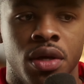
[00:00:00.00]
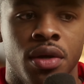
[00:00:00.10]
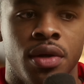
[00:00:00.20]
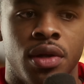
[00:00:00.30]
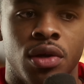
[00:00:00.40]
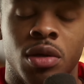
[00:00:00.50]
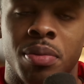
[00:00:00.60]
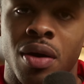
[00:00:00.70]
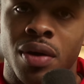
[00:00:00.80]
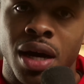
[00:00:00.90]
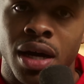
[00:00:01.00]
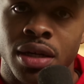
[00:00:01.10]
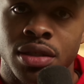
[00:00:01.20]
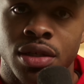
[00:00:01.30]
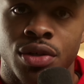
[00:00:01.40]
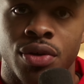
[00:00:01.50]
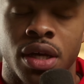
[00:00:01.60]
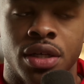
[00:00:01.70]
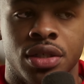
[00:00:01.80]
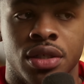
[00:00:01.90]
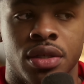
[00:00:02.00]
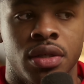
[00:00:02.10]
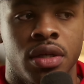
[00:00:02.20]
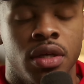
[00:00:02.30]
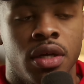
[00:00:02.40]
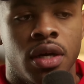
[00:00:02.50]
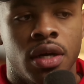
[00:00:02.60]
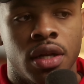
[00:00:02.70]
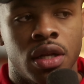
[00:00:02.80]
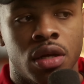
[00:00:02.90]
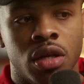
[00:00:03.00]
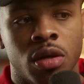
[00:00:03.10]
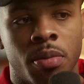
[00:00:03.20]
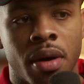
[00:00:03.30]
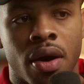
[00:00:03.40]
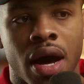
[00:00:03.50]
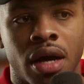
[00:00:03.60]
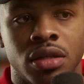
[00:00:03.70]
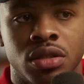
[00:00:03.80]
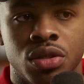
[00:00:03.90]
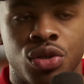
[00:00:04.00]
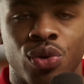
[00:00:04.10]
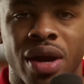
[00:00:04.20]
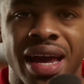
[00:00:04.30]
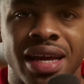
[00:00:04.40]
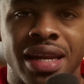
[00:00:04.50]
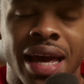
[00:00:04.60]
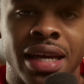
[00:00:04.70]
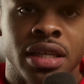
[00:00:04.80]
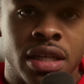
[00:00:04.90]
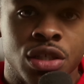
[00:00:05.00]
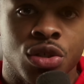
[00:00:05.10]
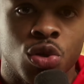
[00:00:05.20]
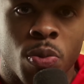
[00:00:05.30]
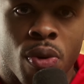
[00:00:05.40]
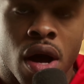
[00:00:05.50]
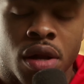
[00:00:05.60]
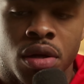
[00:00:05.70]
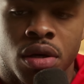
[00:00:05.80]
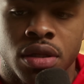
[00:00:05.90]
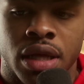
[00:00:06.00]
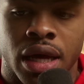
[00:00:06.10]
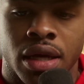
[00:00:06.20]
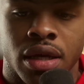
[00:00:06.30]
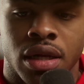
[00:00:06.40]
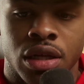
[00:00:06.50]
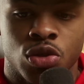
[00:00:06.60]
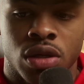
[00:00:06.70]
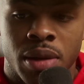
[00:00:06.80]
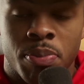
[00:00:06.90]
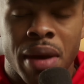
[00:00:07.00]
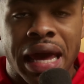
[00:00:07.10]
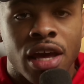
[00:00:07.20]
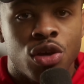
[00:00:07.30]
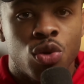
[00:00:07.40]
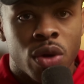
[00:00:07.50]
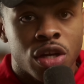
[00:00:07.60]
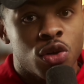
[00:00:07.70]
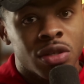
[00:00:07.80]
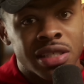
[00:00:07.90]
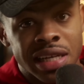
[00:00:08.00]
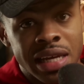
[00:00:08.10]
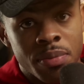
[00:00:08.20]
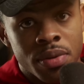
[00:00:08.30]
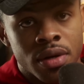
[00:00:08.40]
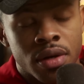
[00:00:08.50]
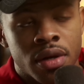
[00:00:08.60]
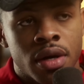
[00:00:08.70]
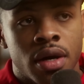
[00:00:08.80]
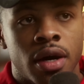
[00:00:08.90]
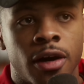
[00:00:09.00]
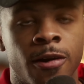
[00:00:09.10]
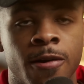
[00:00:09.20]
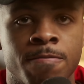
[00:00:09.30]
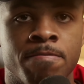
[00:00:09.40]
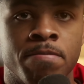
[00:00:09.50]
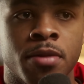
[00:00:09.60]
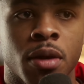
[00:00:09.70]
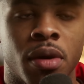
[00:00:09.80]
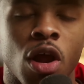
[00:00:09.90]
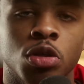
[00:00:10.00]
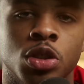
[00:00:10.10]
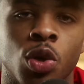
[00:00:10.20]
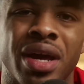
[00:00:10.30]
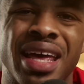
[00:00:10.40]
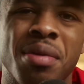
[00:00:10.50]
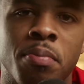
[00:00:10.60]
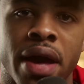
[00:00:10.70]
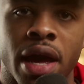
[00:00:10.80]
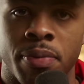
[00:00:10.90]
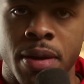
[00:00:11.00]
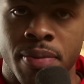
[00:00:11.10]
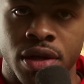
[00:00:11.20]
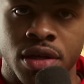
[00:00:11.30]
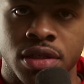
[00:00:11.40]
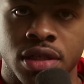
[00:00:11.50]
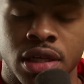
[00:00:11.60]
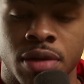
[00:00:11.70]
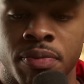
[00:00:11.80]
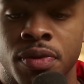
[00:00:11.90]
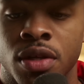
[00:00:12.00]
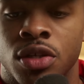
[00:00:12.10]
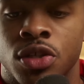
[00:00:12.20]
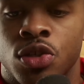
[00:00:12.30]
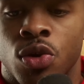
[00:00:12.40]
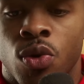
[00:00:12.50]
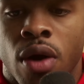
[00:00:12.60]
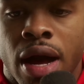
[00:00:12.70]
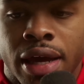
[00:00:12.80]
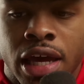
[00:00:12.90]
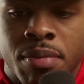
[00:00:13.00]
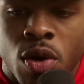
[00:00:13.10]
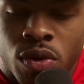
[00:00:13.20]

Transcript: learn about content creation, learning about how to create a digital product that can literally pay you in your sleep, but also impact people in your sleep. So I came up with